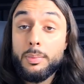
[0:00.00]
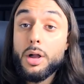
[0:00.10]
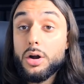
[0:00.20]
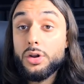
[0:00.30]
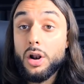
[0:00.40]
I'm
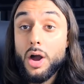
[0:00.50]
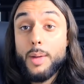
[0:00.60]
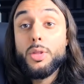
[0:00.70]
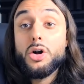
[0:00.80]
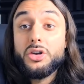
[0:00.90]
not going to lie.
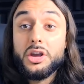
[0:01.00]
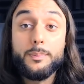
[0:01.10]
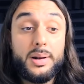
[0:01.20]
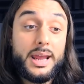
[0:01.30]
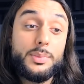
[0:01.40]
I'm not going to
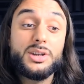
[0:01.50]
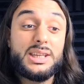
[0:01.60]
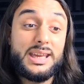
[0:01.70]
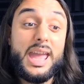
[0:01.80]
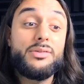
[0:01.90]
complain because
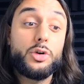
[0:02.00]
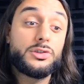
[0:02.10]
he gave it